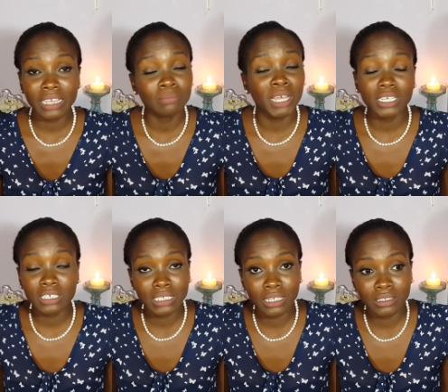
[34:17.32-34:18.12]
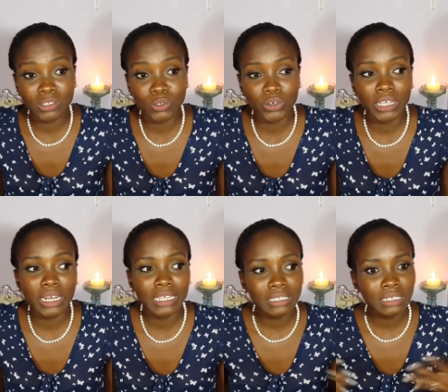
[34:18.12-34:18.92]
managed to tell the story, and
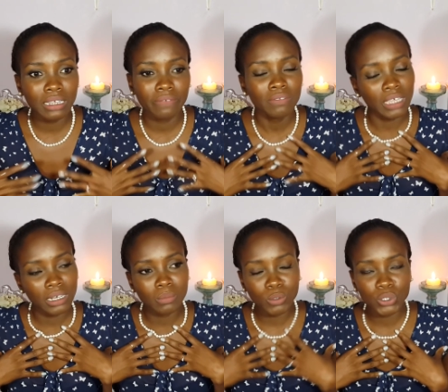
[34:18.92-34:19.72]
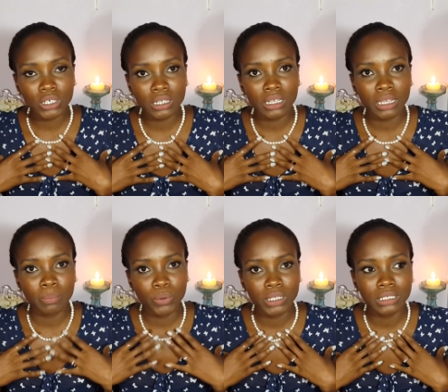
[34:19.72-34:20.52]
I did get emotional at
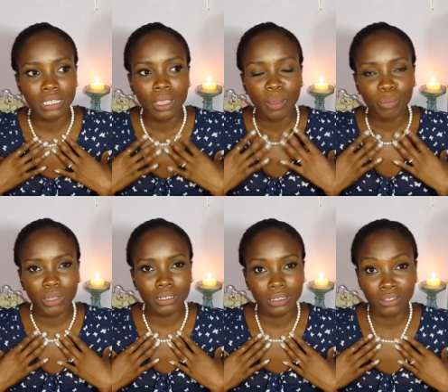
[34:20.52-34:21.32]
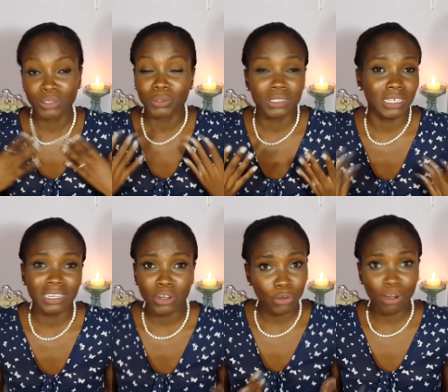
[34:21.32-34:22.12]
points, but you'll notice I
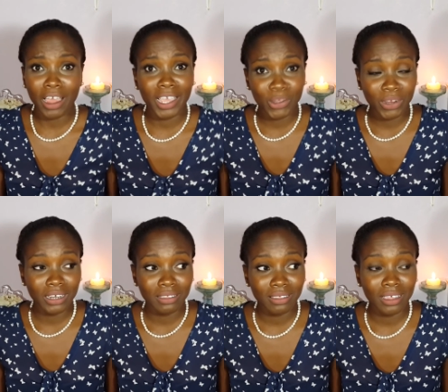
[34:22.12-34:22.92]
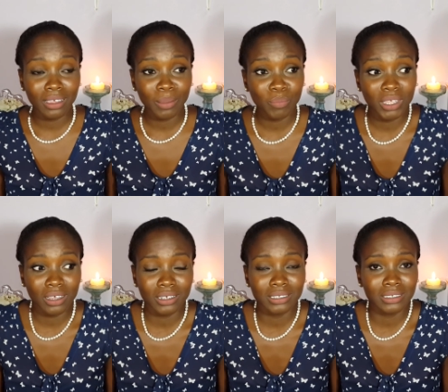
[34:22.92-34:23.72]
didn't cry or anything,
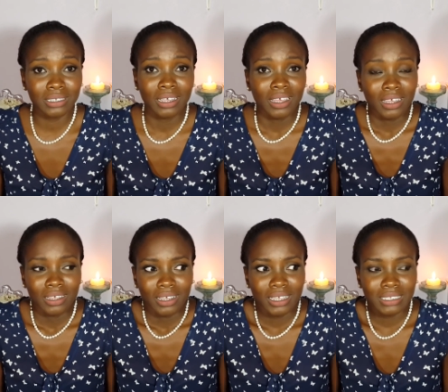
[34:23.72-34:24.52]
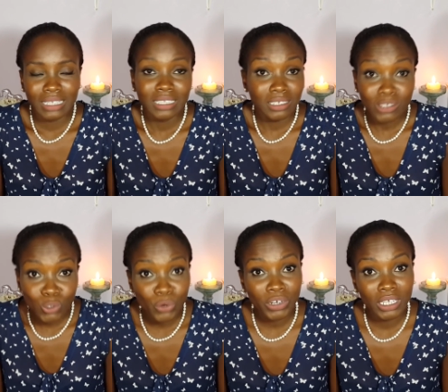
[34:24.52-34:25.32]
because it's a
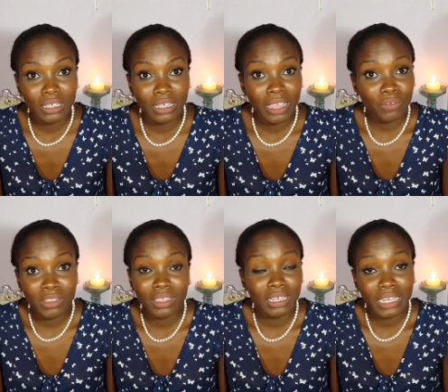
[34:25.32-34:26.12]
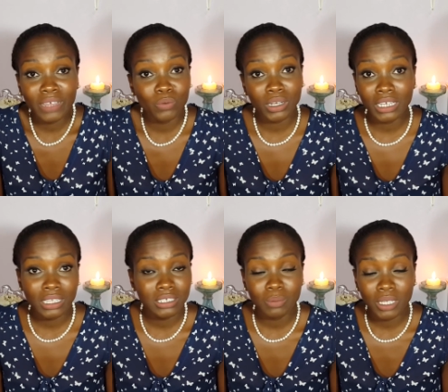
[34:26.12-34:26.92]
story. Everything in life, one day, it
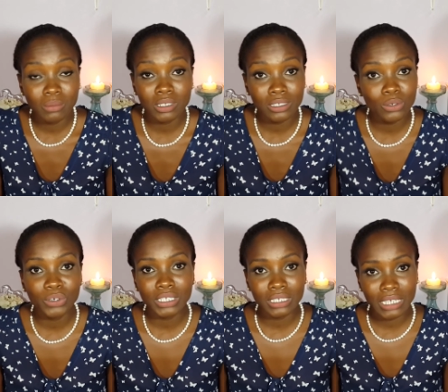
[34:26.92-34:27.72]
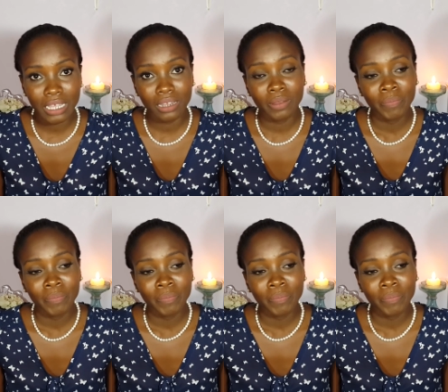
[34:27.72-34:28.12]
just becomes a story to tell.